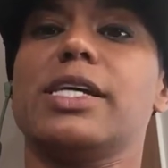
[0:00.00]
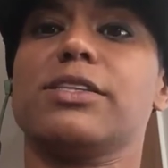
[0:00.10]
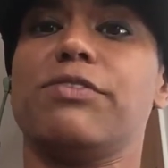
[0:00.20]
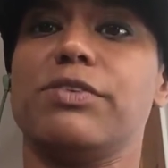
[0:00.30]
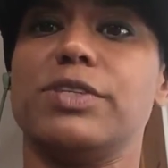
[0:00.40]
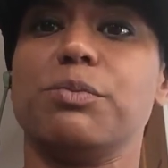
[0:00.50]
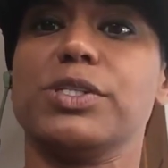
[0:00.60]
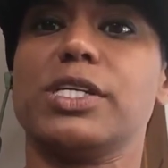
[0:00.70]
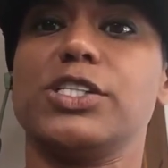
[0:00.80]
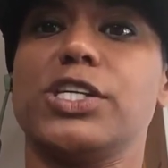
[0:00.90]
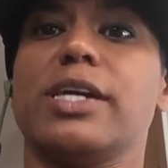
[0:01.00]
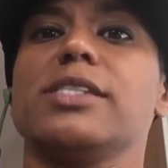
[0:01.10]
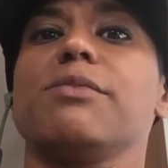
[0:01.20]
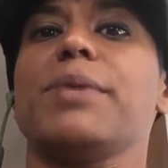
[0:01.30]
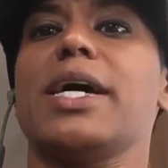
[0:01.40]
has a 50%
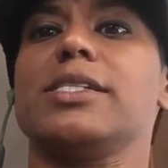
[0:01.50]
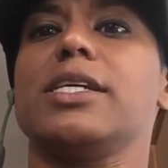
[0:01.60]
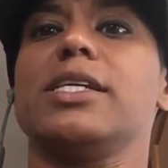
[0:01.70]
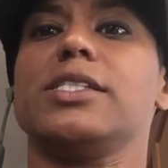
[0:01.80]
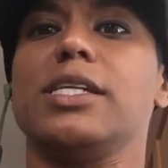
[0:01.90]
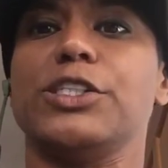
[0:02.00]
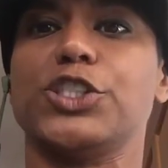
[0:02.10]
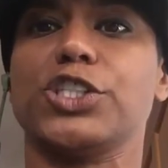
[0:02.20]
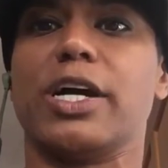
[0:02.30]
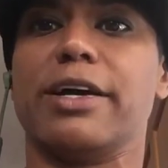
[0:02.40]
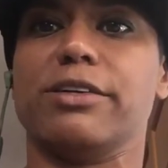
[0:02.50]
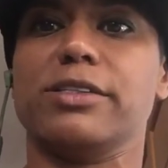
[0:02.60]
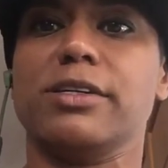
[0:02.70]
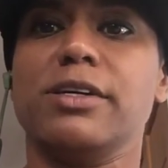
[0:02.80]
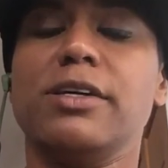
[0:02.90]
chance of passing it to each child.